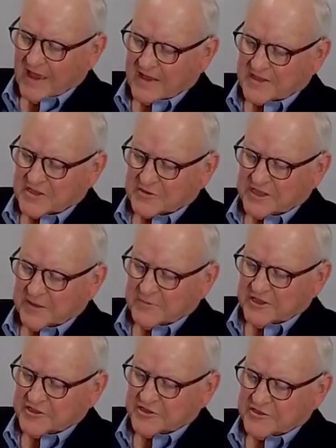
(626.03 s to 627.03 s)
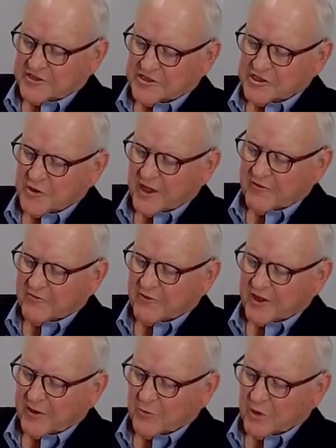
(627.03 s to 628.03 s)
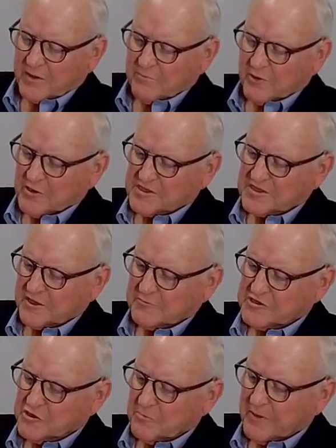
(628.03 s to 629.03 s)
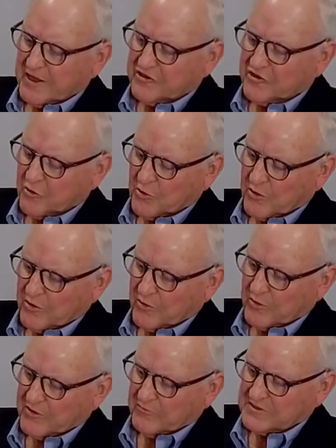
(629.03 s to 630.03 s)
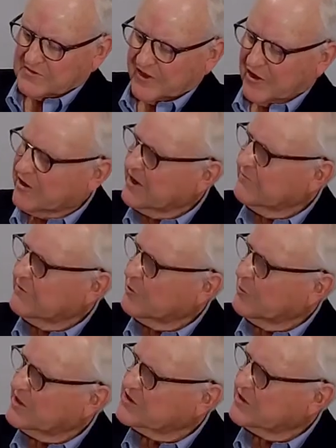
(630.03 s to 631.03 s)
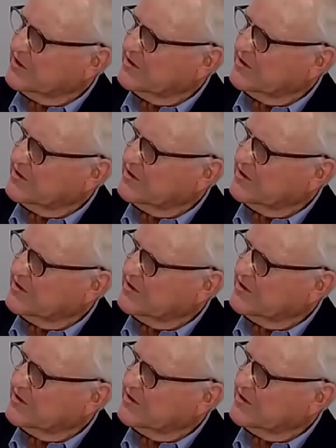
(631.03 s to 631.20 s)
So Tim, did you have one person that was your mentor or that was very influential